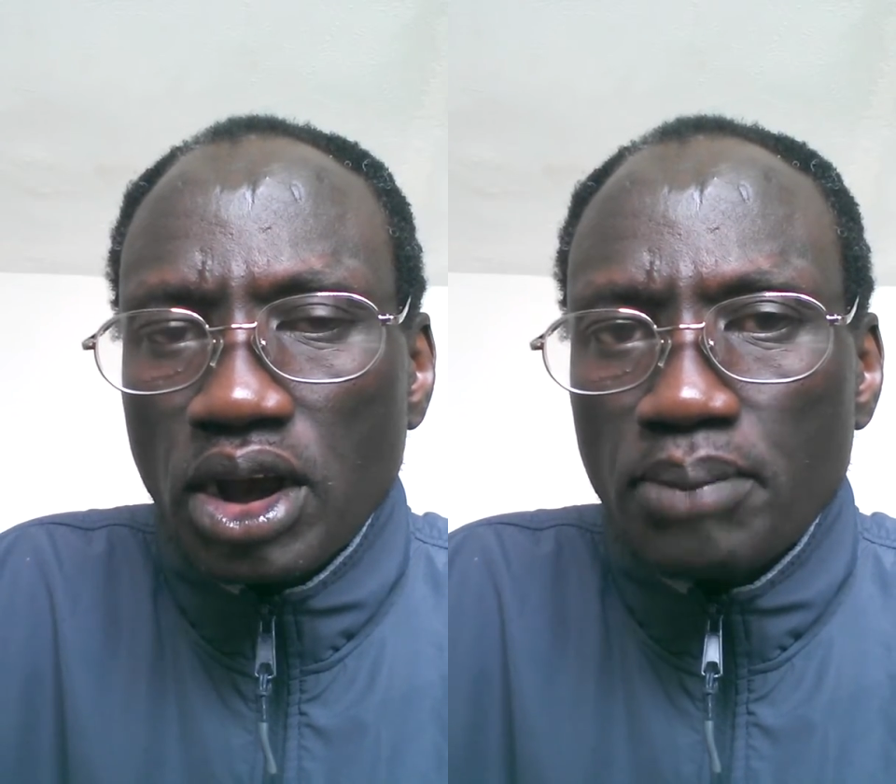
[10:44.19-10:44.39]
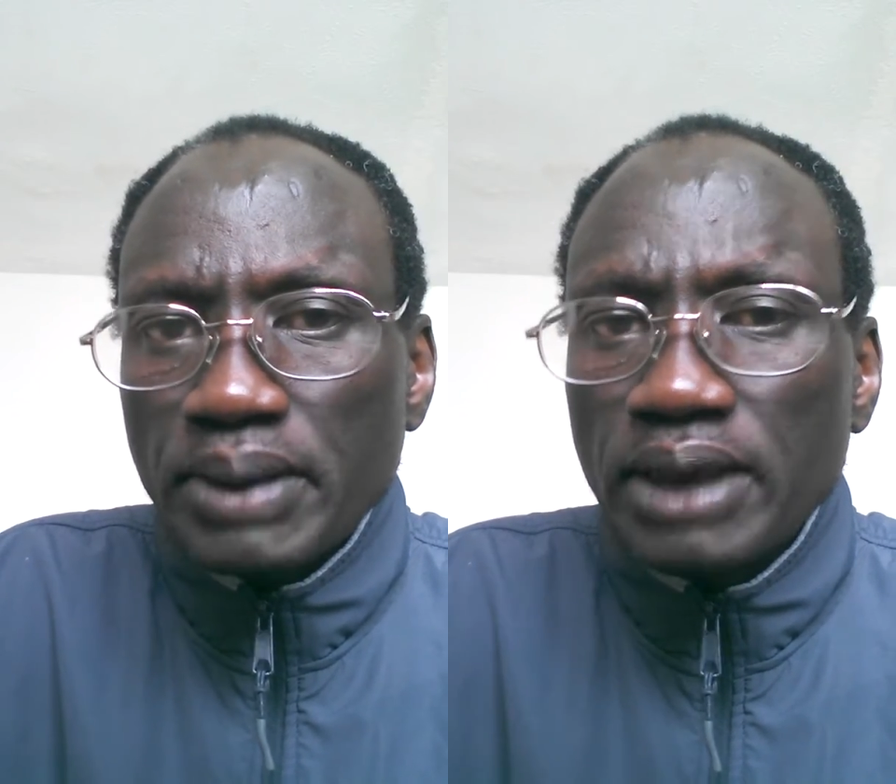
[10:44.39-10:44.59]

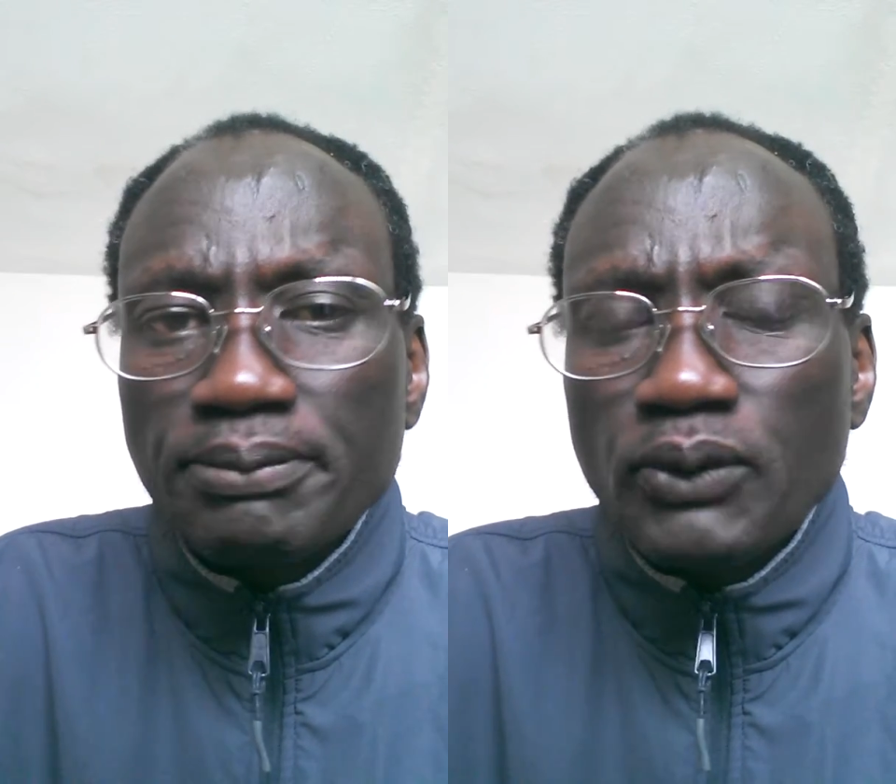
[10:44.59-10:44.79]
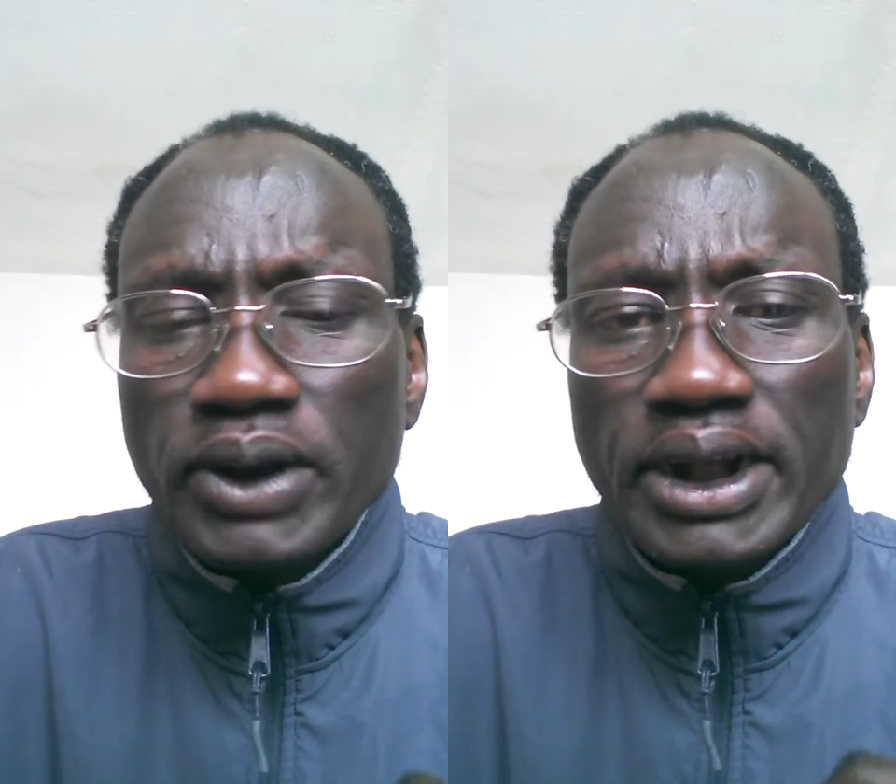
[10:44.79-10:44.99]

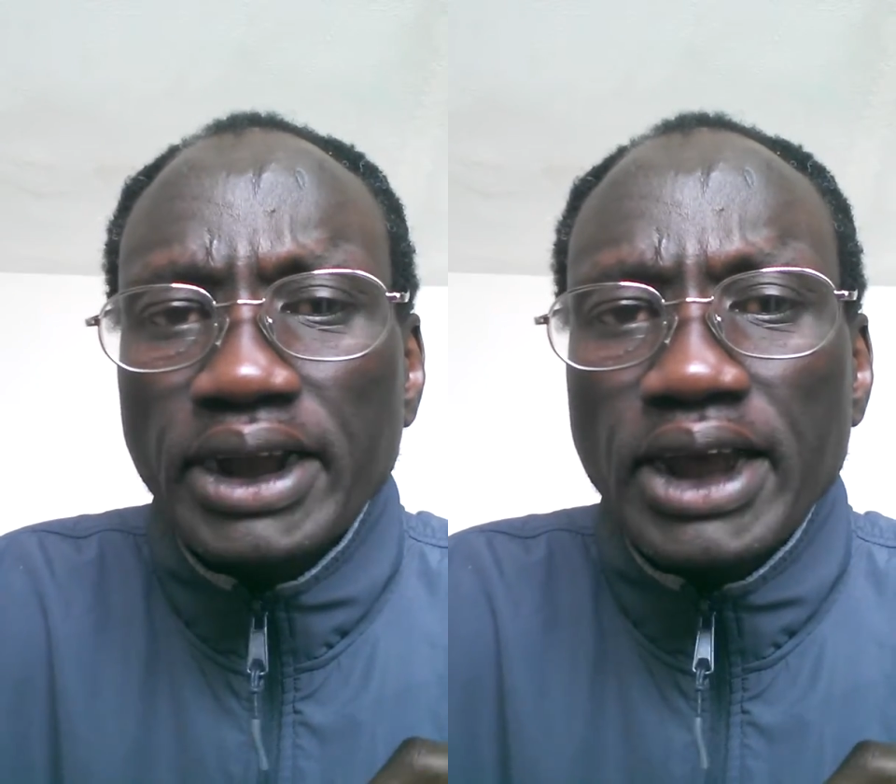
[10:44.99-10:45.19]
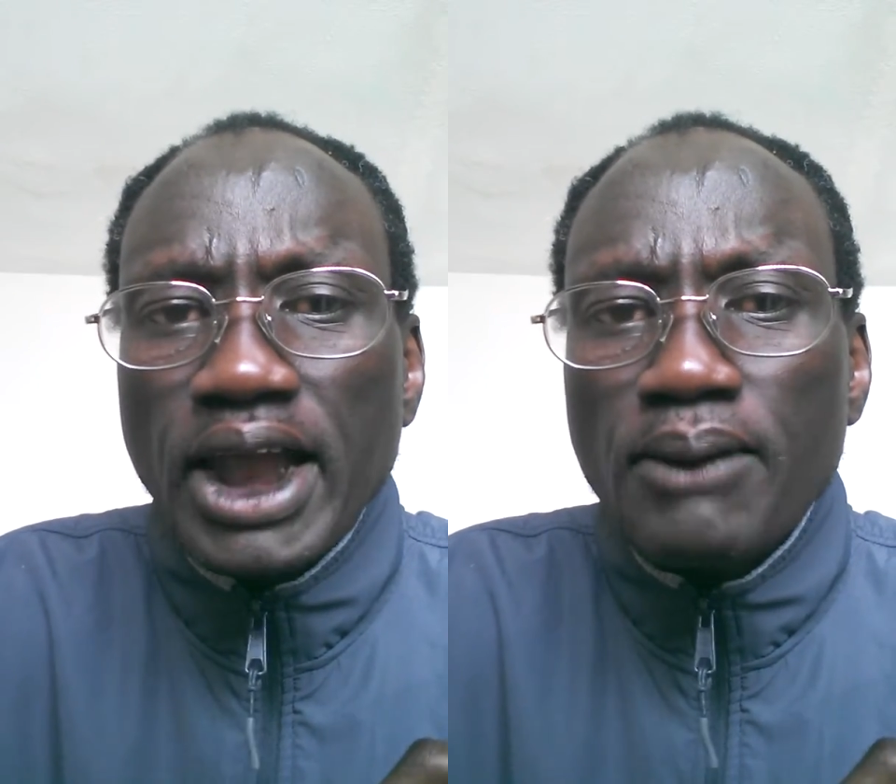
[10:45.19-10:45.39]
Maybe we
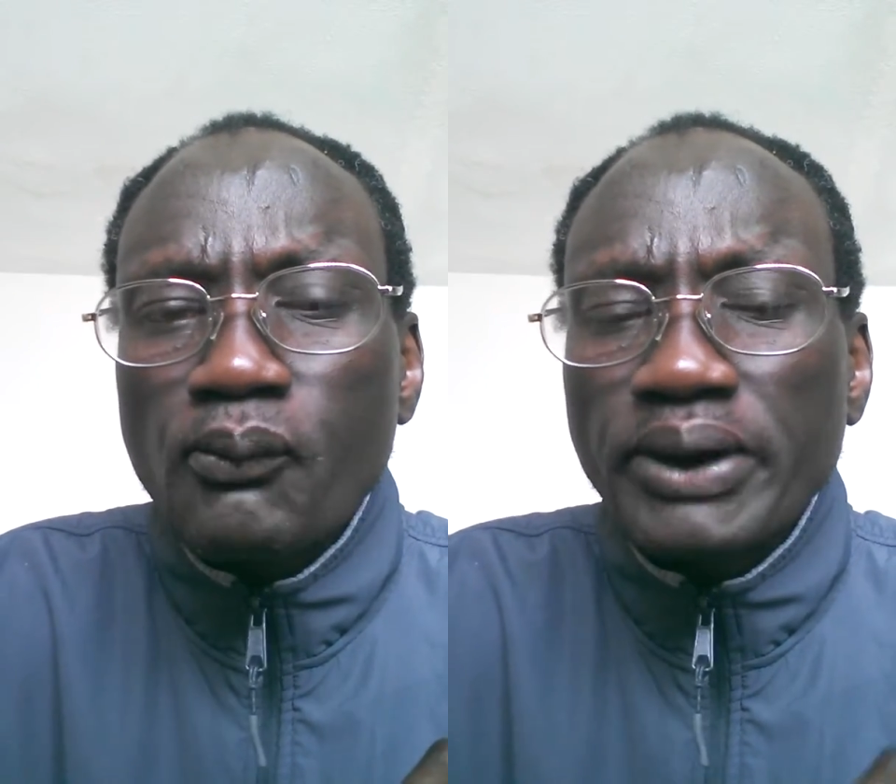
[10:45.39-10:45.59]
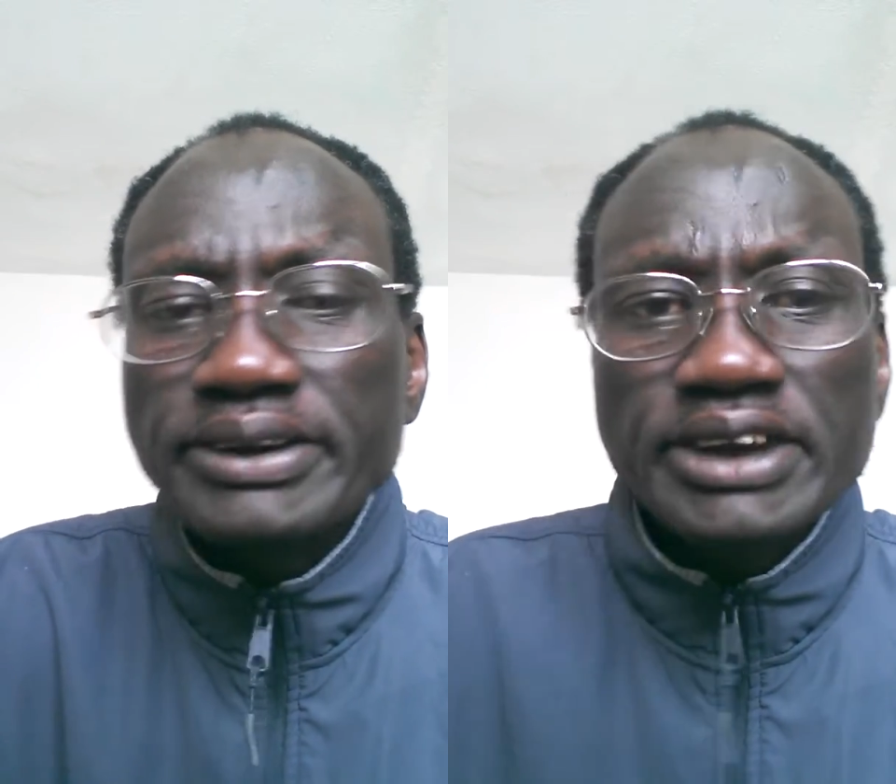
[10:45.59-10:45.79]
can have
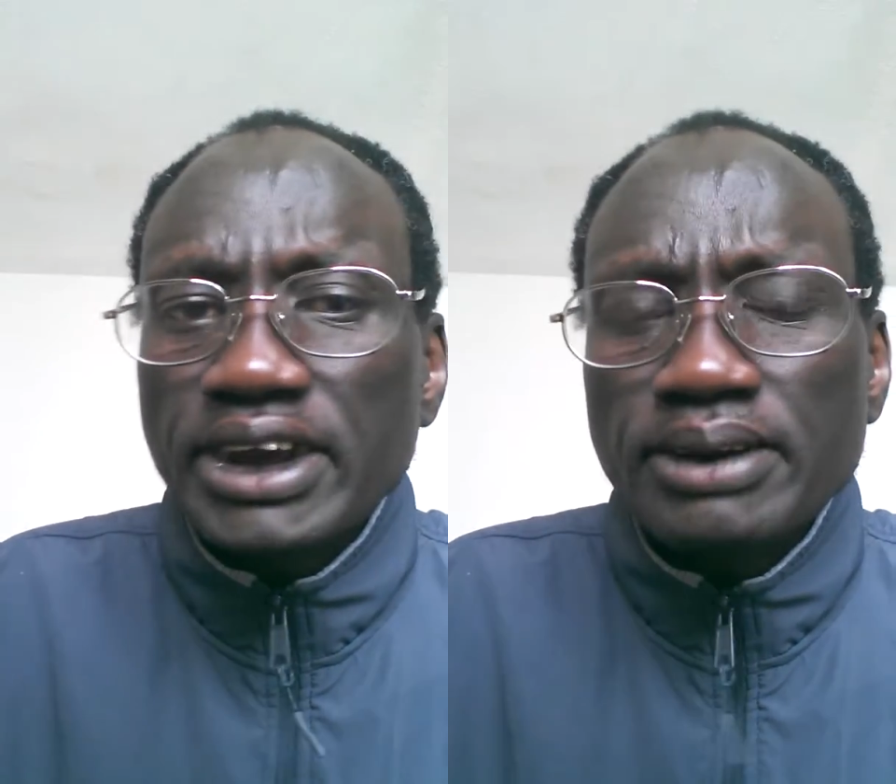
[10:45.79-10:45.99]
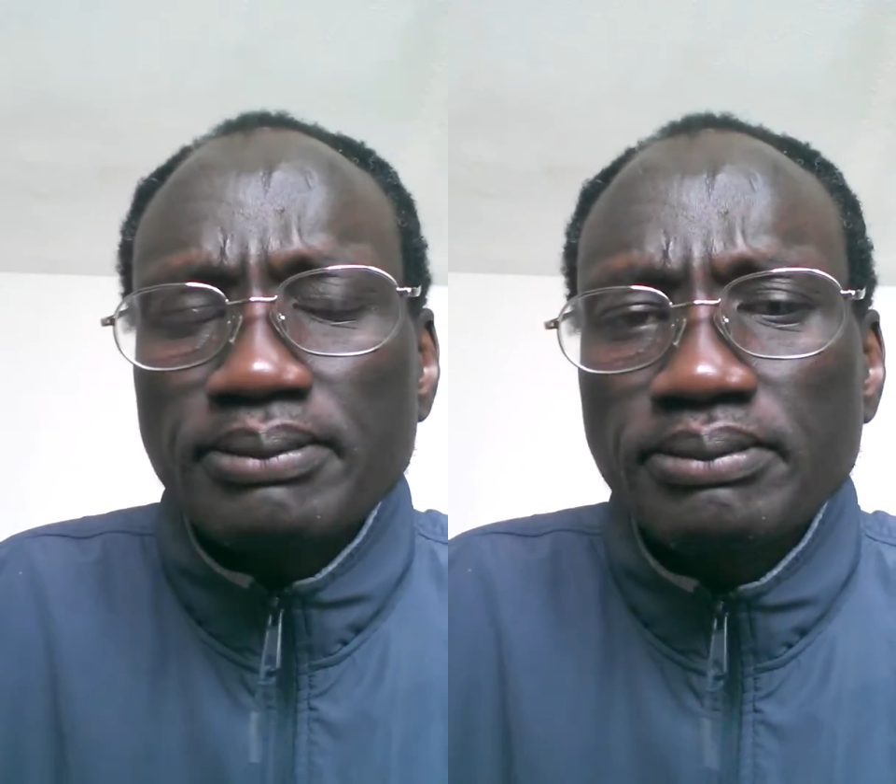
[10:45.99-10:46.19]
one
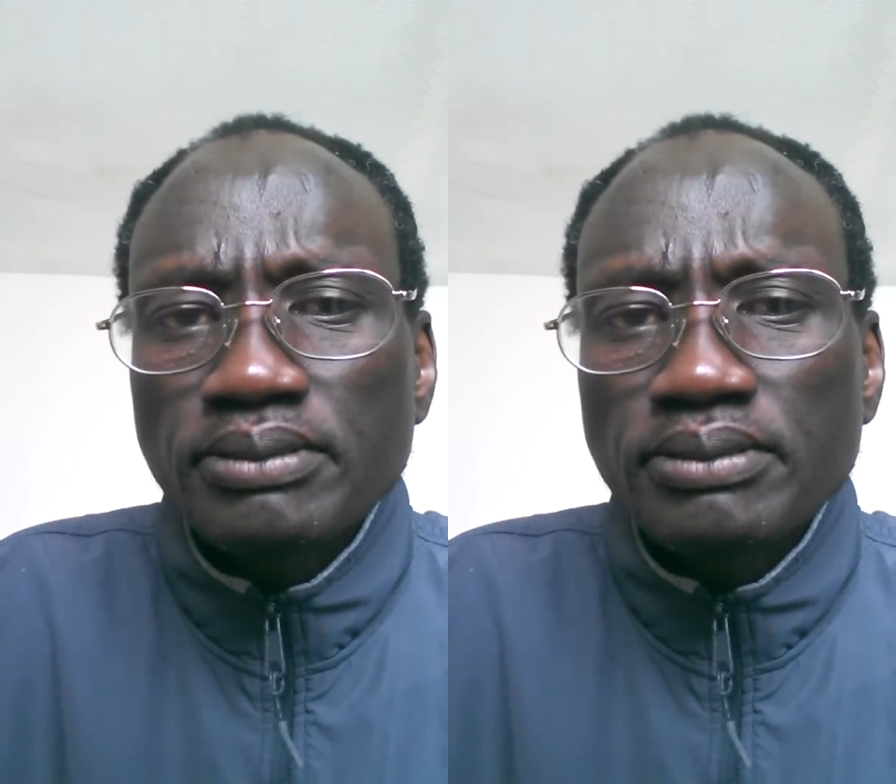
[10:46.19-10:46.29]
term,